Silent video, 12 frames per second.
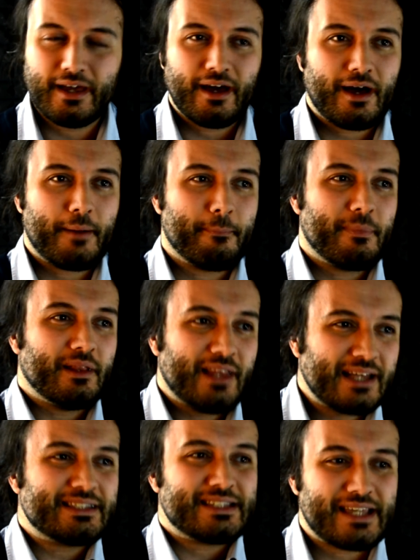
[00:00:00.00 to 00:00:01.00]
Um,
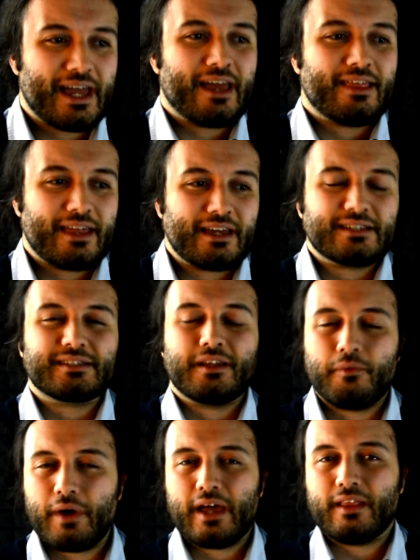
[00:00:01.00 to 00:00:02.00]
let's say things
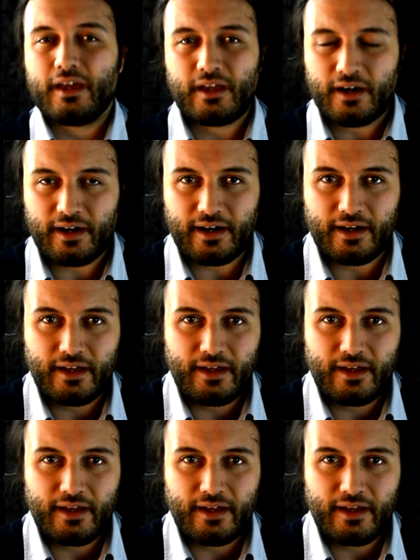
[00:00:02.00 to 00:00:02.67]
the way they are.